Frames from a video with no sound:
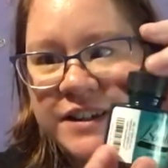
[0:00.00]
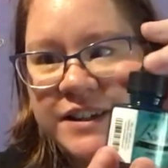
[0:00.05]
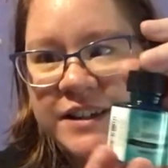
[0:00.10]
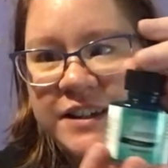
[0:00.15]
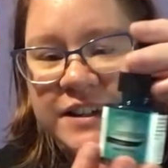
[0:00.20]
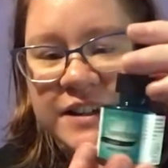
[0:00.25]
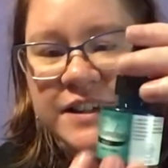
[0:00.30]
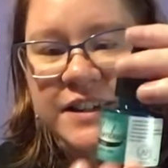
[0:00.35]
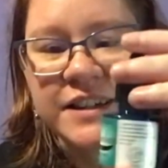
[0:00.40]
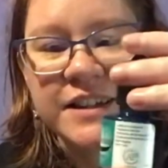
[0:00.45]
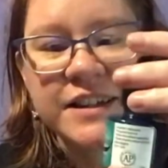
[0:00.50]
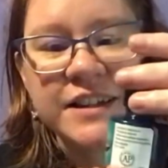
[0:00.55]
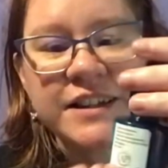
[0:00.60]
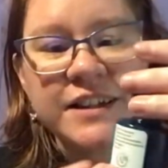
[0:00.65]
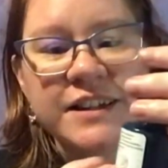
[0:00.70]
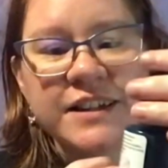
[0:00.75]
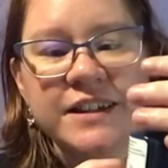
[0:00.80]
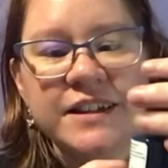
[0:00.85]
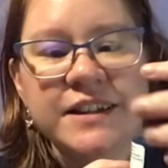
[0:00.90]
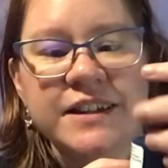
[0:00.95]

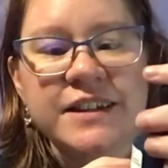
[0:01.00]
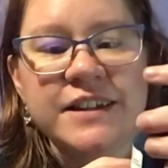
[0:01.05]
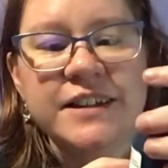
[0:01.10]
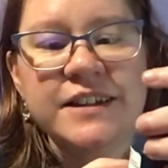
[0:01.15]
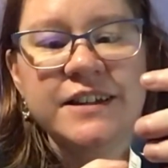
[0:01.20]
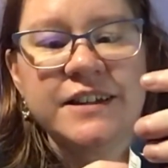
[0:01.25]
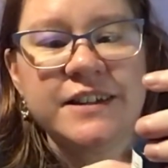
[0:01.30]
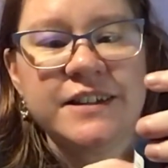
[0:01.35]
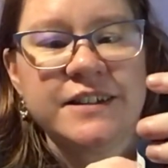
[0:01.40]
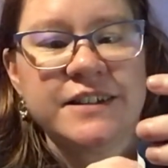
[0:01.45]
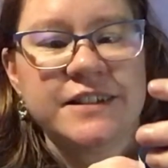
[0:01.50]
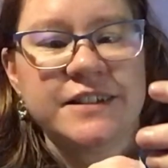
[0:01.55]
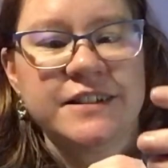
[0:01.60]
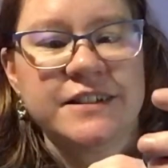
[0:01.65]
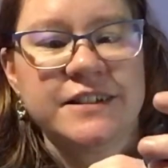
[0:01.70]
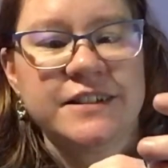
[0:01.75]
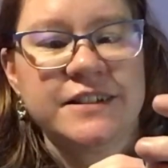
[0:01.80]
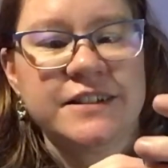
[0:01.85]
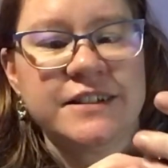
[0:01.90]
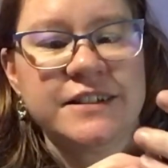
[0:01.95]

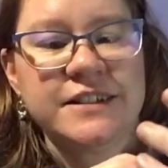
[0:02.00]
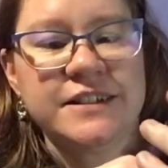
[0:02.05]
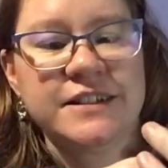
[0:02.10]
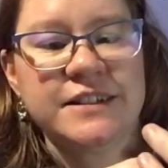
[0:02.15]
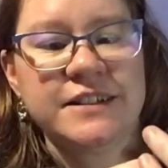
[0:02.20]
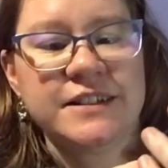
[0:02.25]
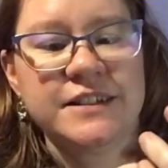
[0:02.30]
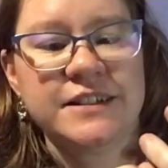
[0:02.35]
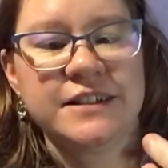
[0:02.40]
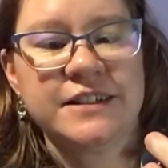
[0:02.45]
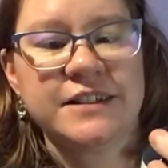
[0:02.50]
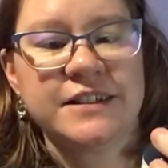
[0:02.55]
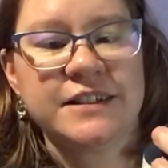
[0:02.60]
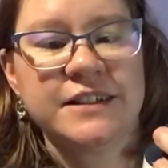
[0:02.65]
Nobody speaks.